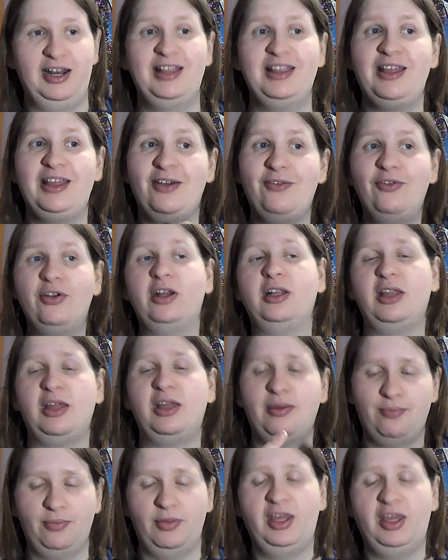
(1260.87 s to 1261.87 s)
It
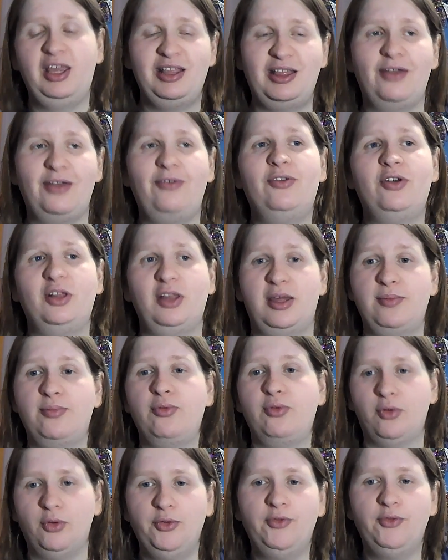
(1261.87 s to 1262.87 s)
definitely he definitely
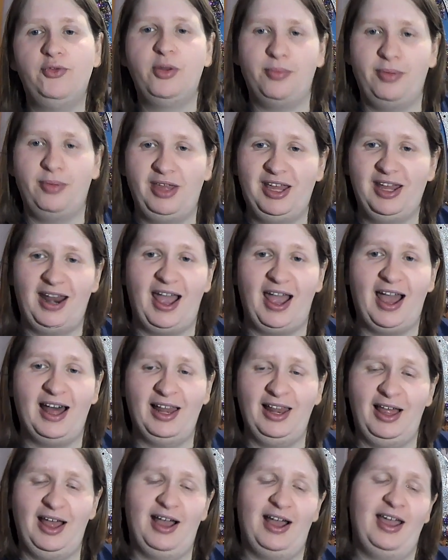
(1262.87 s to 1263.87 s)
proved to be an
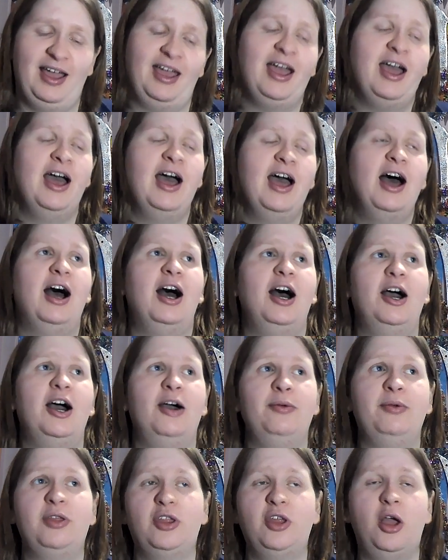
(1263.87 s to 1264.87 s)
ally.
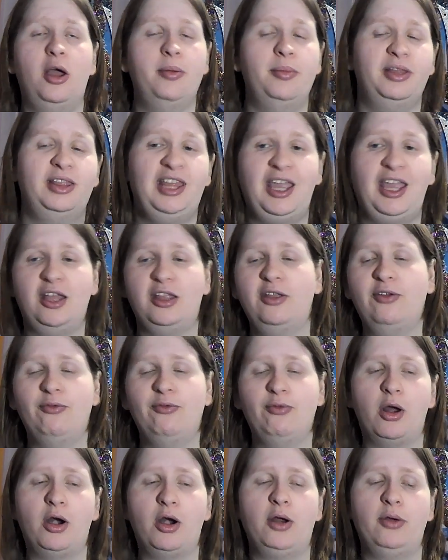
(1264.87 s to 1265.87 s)
Uh, we saw him at the end of
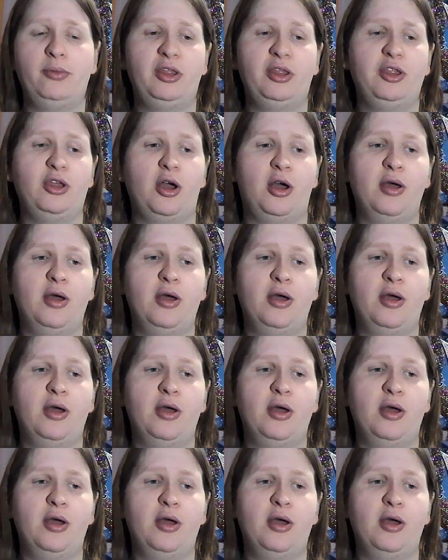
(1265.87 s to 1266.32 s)
Wano. We saw